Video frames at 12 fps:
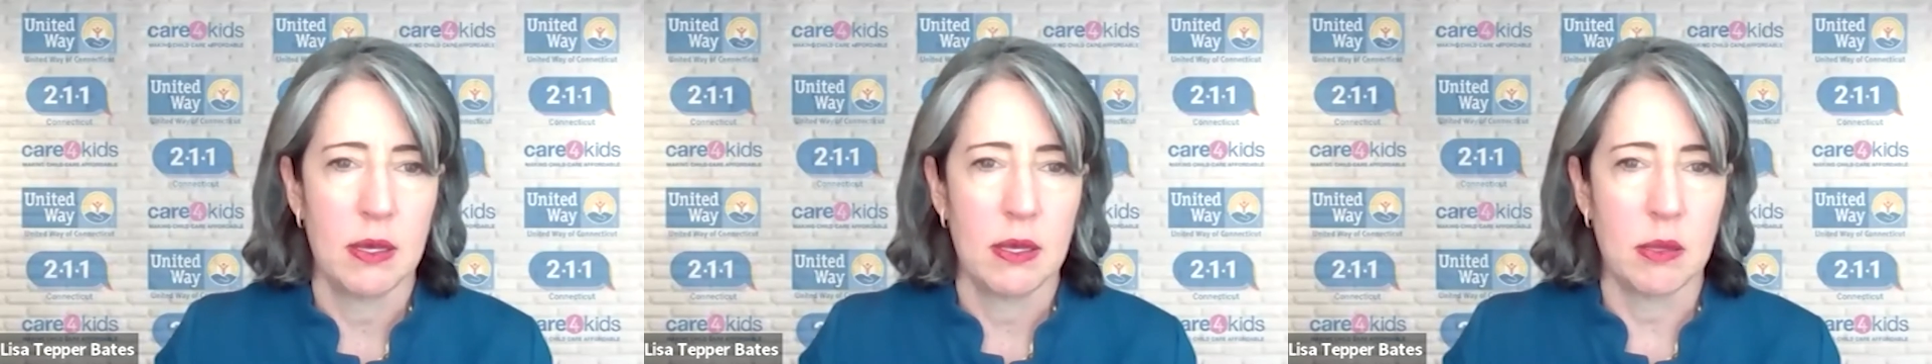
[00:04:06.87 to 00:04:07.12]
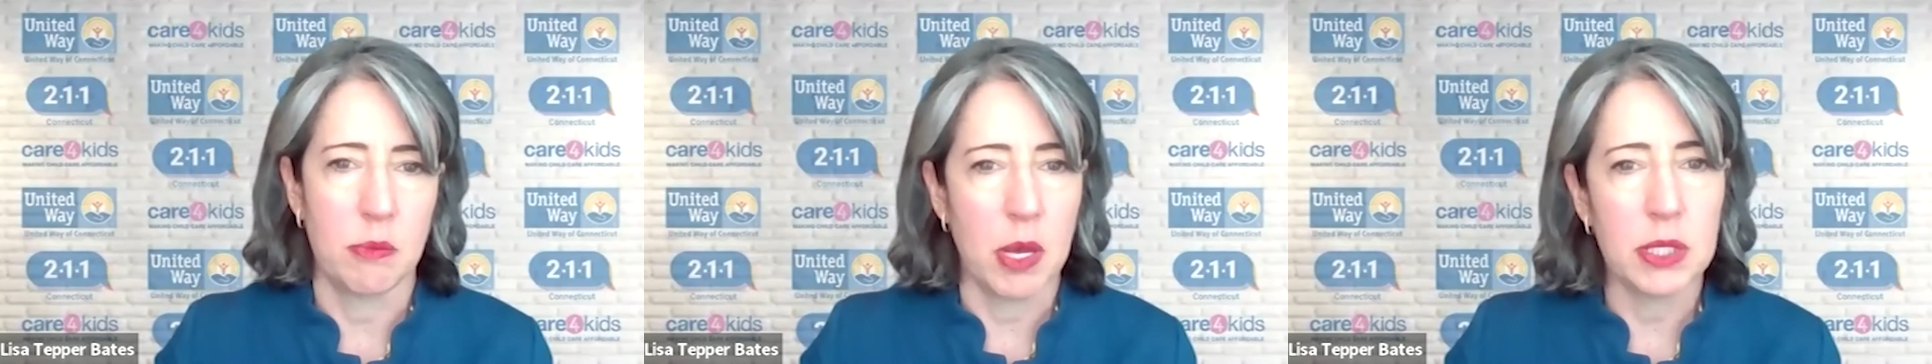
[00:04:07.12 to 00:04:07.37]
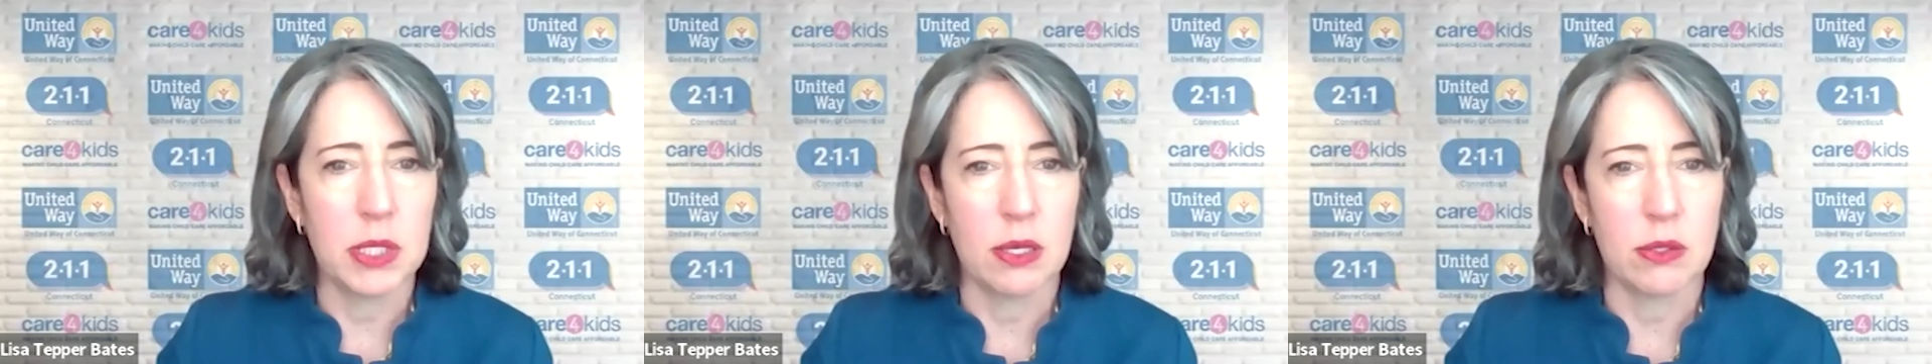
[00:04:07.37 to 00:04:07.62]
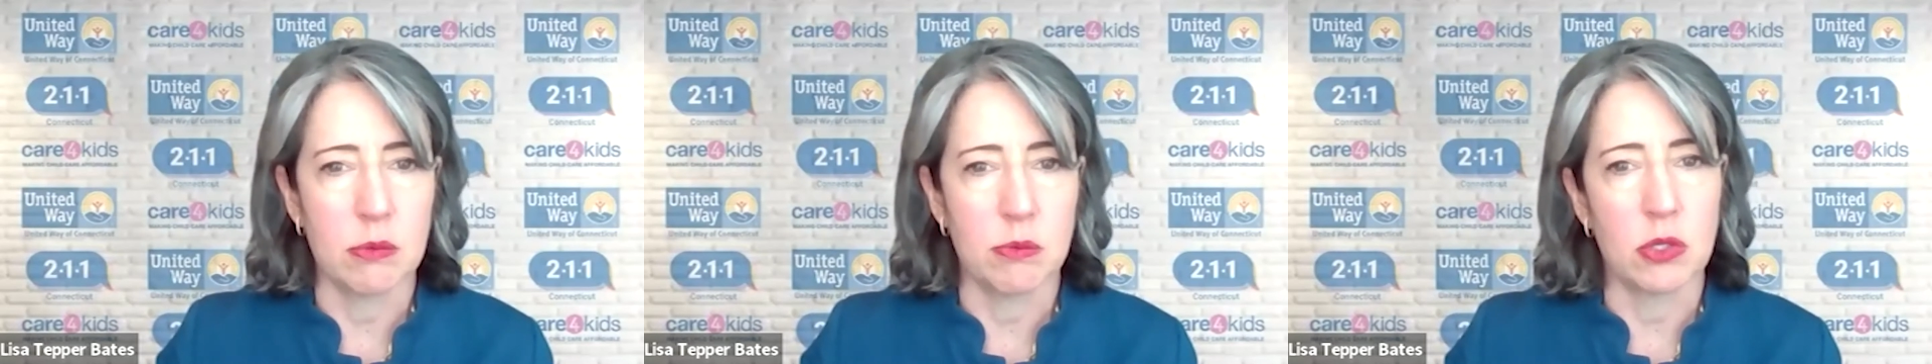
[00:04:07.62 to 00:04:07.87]
the public
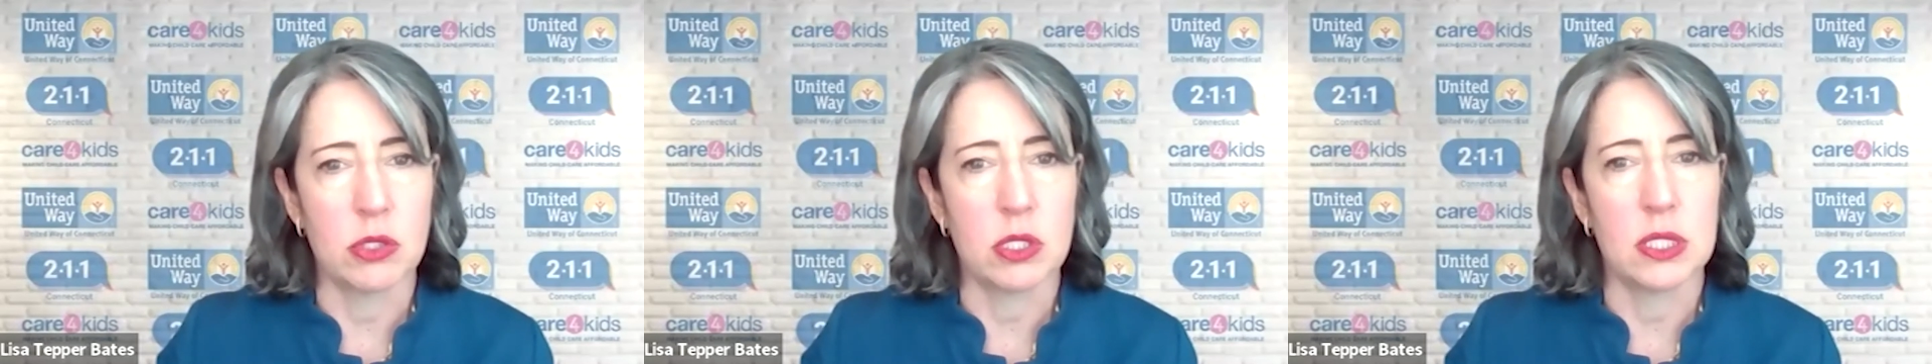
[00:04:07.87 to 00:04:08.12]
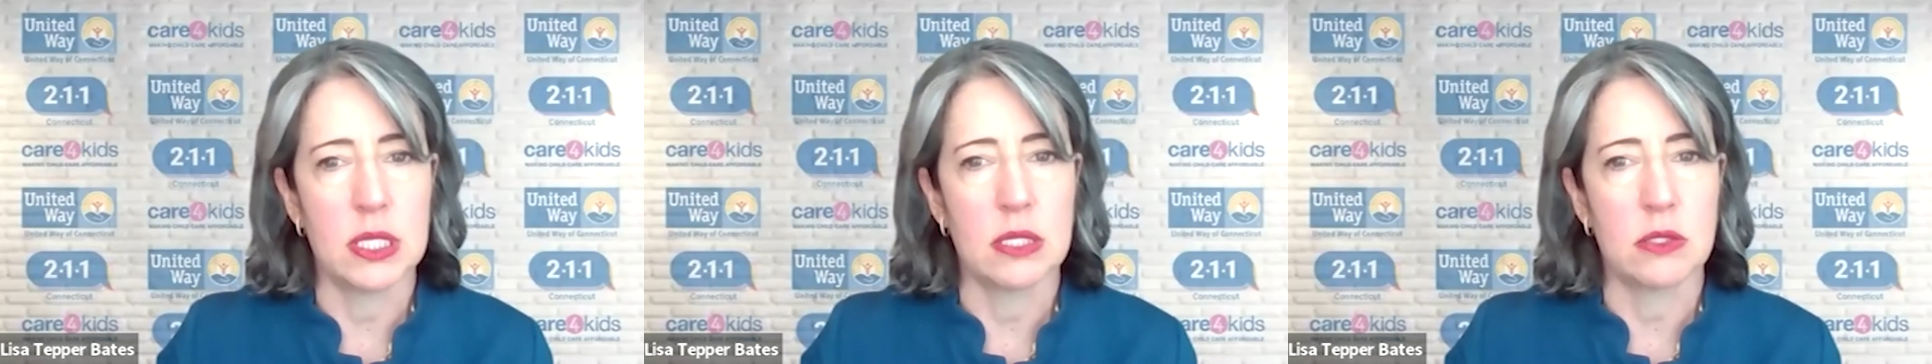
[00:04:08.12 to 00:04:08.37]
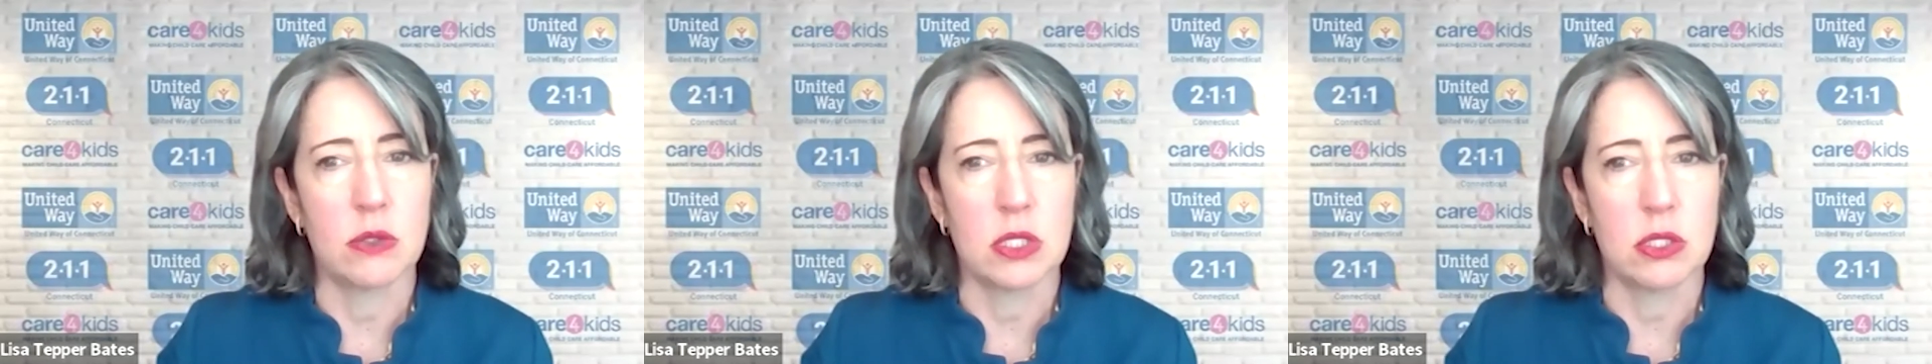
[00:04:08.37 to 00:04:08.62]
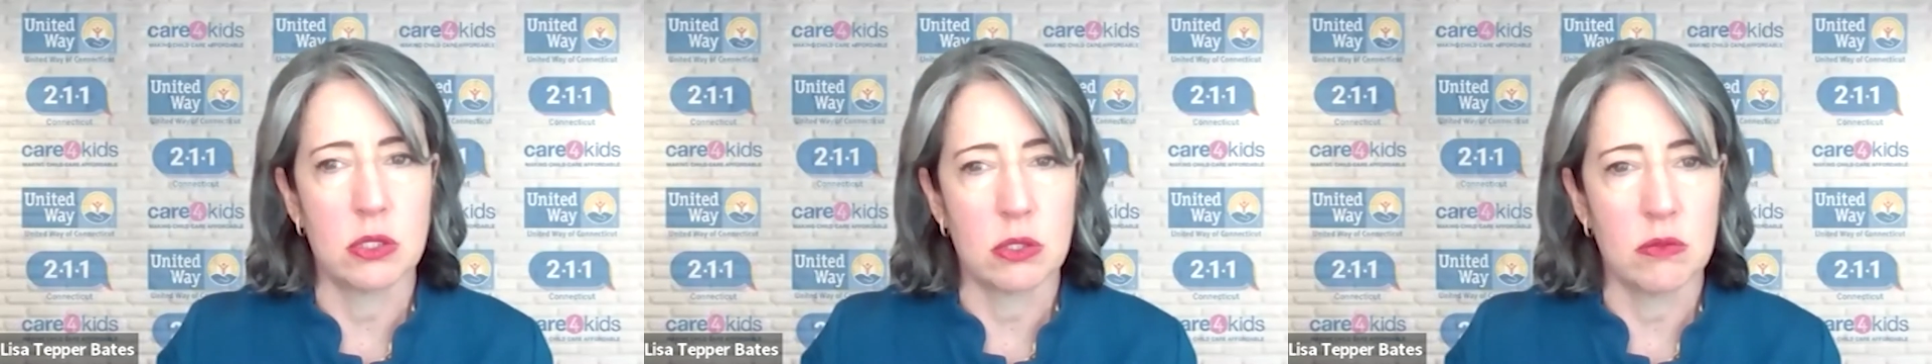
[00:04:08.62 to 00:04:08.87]
health emergency has only
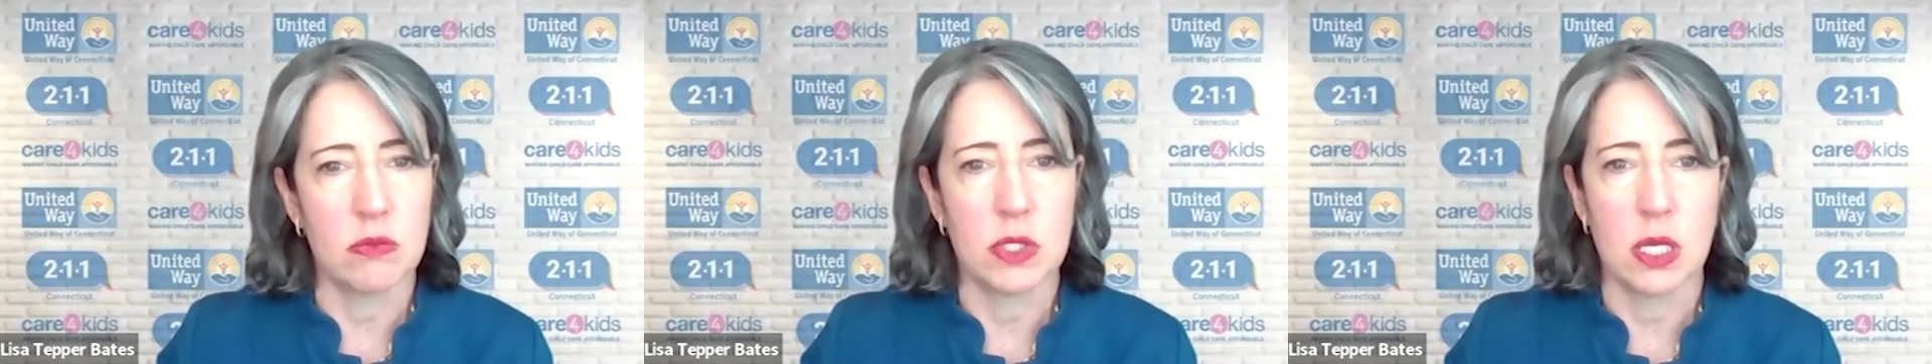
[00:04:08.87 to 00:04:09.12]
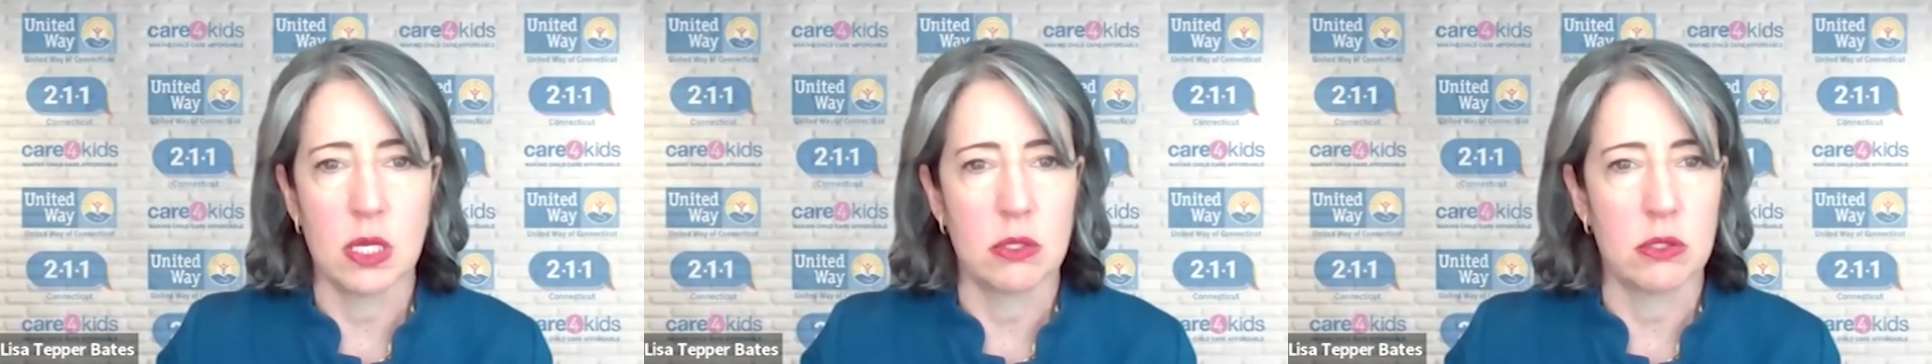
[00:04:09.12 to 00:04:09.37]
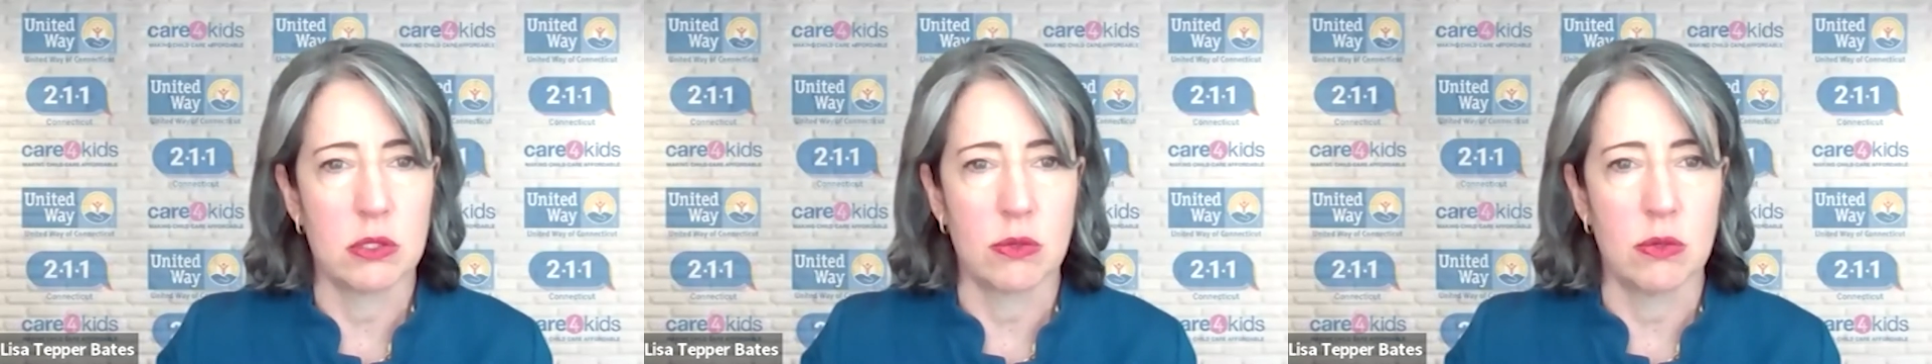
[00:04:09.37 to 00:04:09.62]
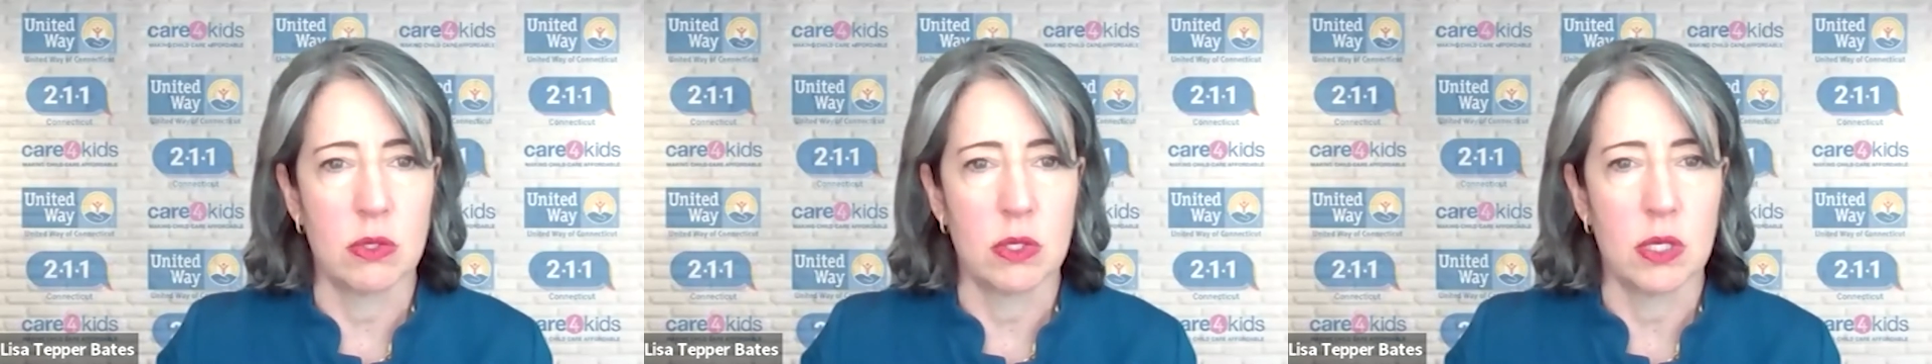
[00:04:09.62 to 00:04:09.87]
served to
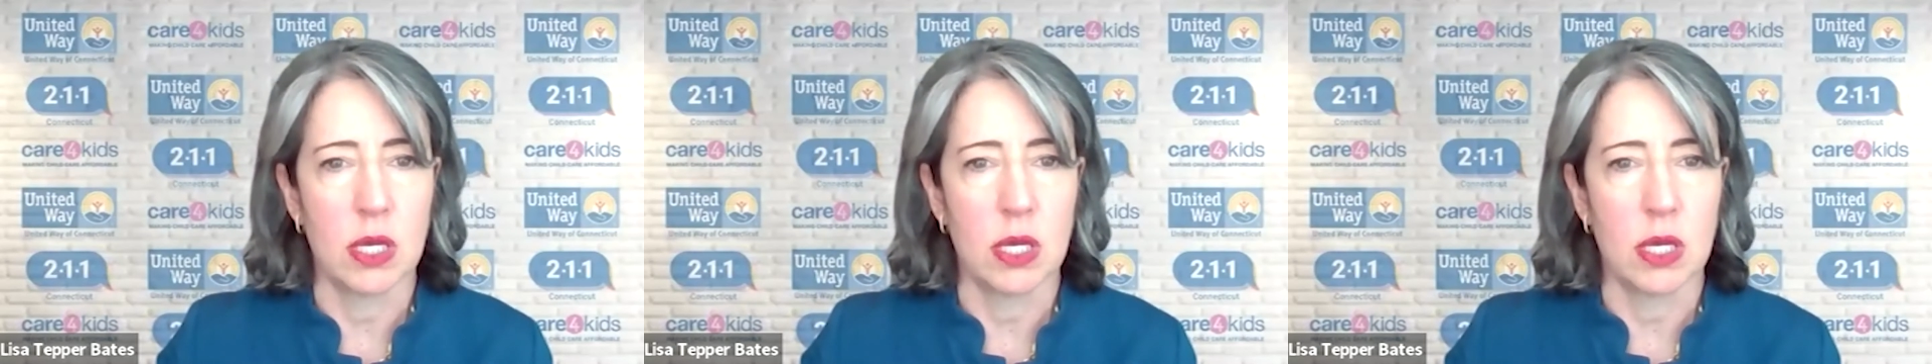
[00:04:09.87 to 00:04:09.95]
underscore